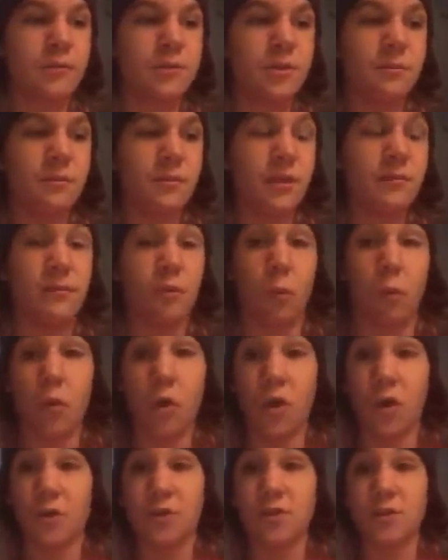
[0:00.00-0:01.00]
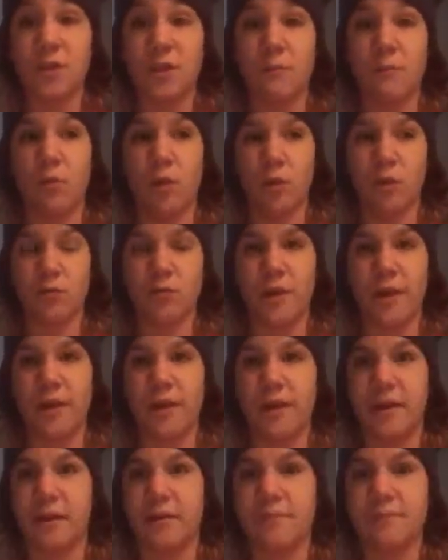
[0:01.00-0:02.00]
was something even worse and more
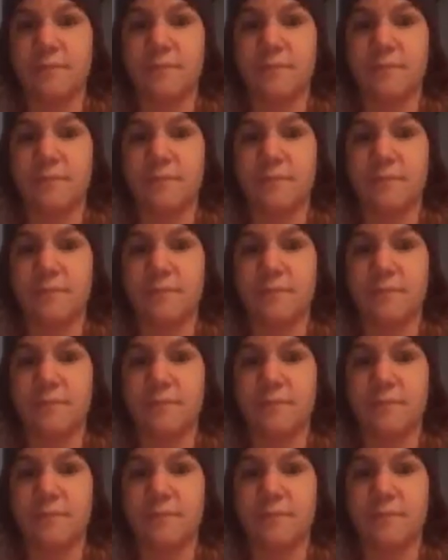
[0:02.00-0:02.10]
threatening.